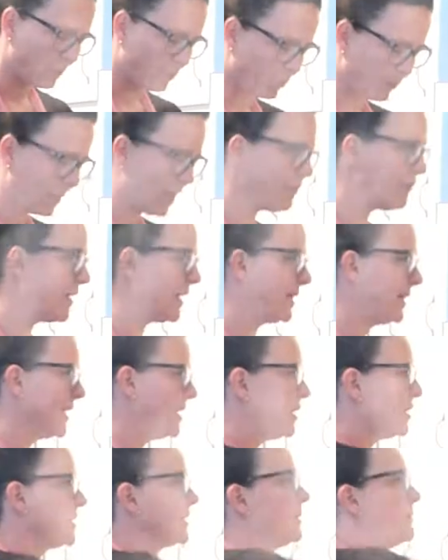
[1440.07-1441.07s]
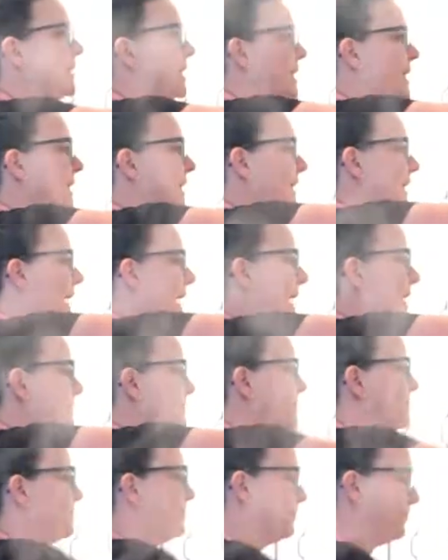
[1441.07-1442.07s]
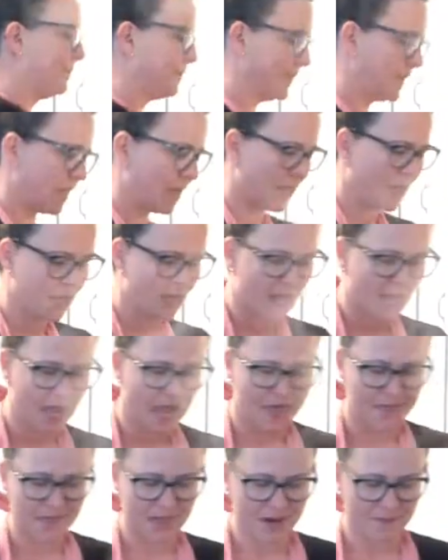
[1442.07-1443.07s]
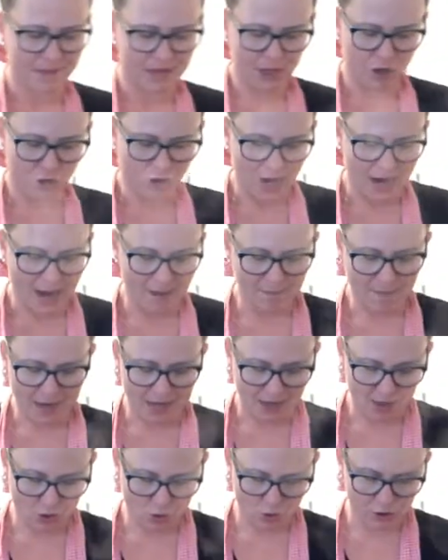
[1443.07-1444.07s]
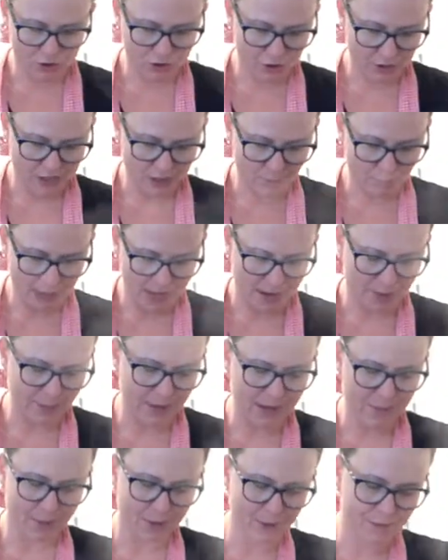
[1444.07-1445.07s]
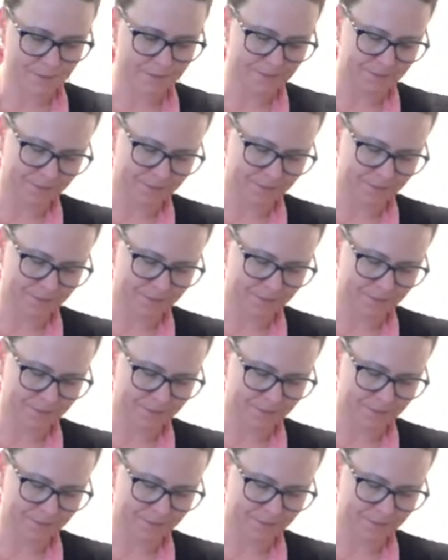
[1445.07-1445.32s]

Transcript: to put that right there because I'm going to need it again. And then I'm going to grab my coarse ground black pepper.